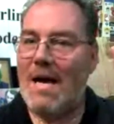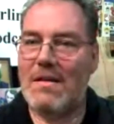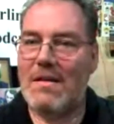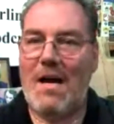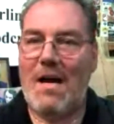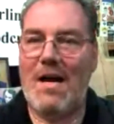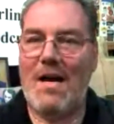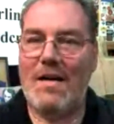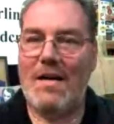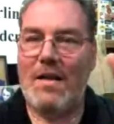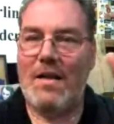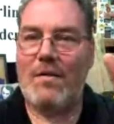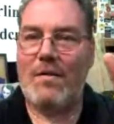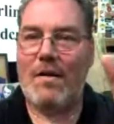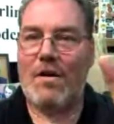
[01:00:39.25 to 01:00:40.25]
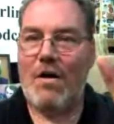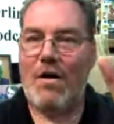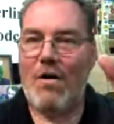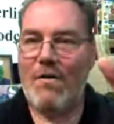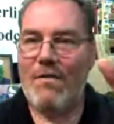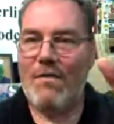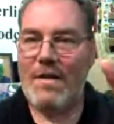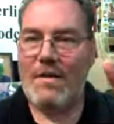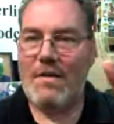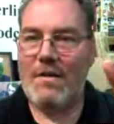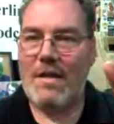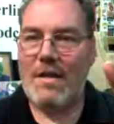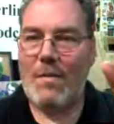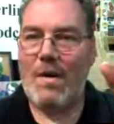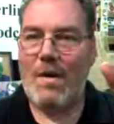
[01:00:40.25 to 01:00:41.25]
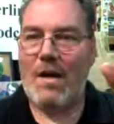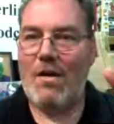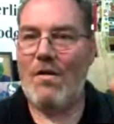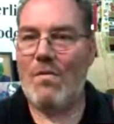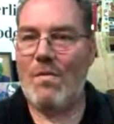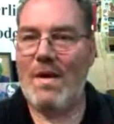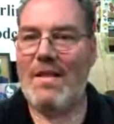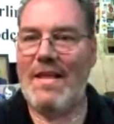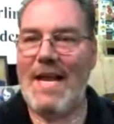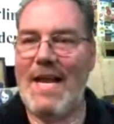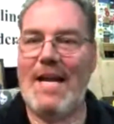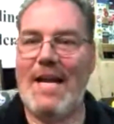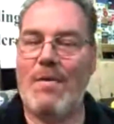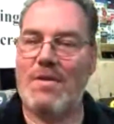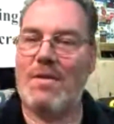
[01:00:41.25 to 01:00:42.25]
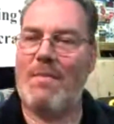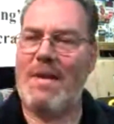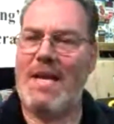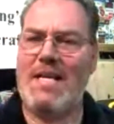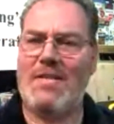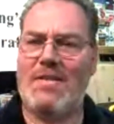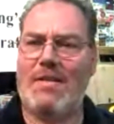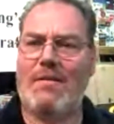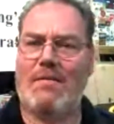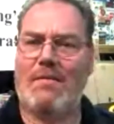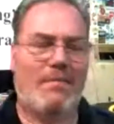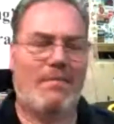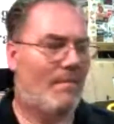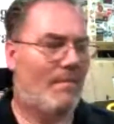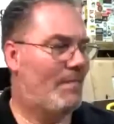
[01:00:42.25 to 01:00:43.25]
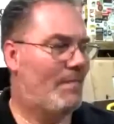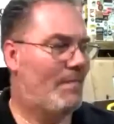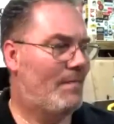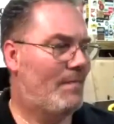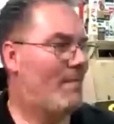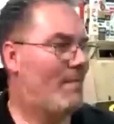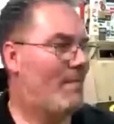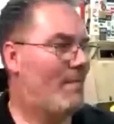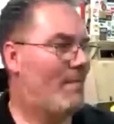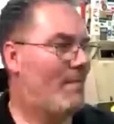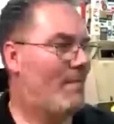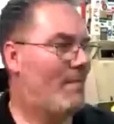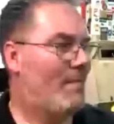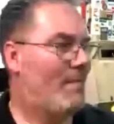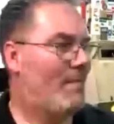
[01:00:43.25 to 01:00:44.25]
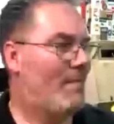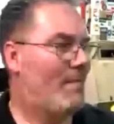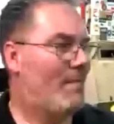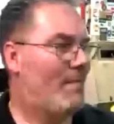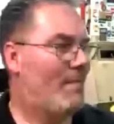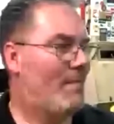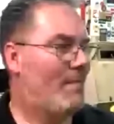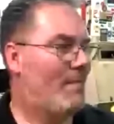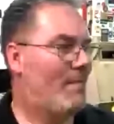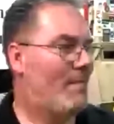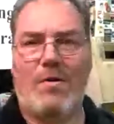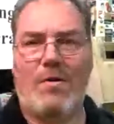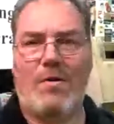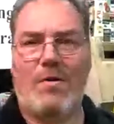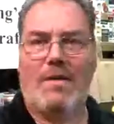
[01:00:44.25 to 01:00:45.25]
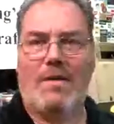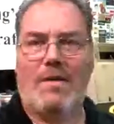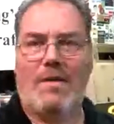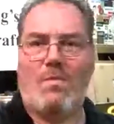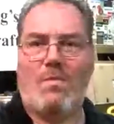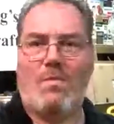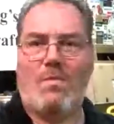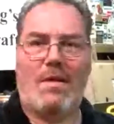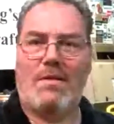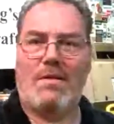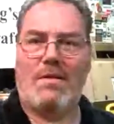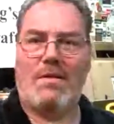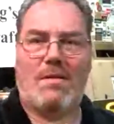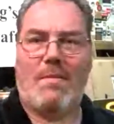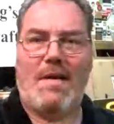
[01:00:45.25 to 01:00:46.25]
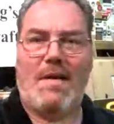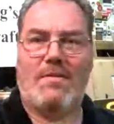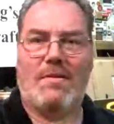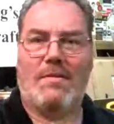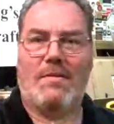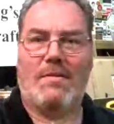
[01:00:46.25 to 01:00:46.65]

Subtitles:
God. The carving that went along with that, it was amazing. I love Temple Boy. His work is amazing.